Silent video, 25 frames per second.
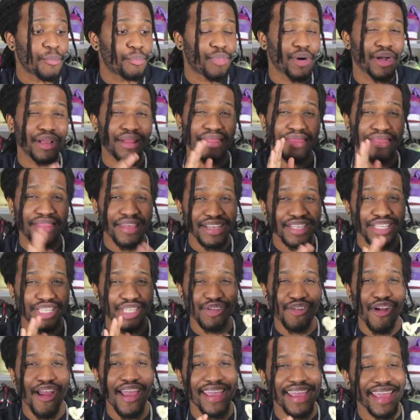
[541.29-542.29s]
But
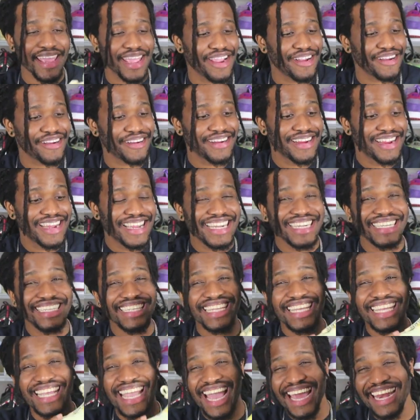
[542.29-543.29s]
this right here,
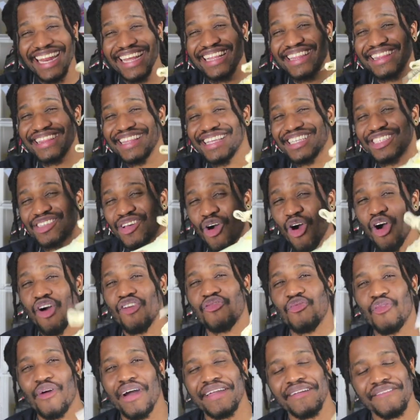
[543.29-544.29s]
getting this
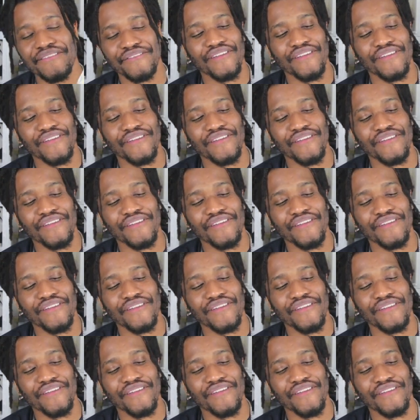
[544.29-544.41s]
Off-White